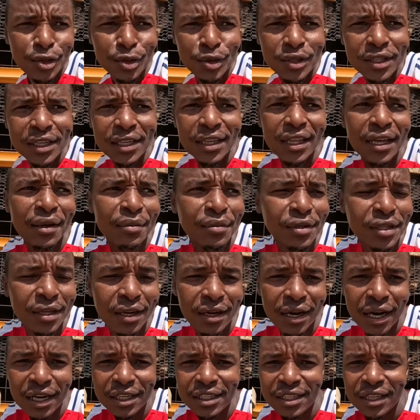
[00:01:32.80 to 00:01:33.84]
You see them
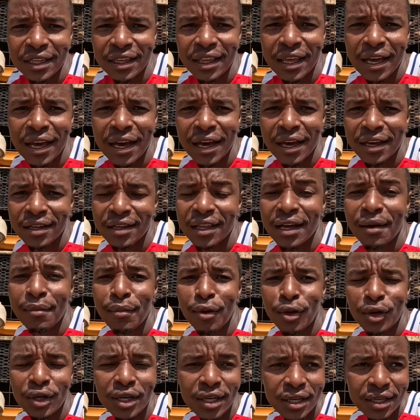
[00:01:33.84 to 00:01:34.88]
scratching their
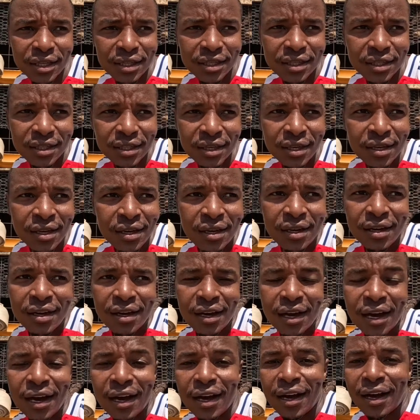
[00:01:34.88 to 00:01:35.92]
bodies,
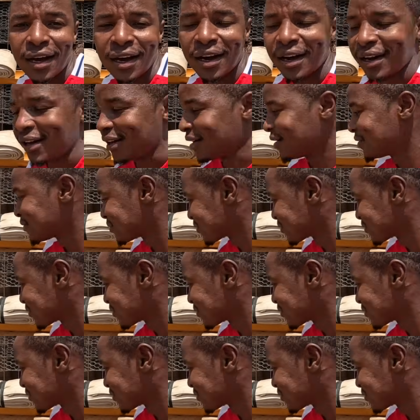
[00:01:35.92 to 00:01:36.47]
but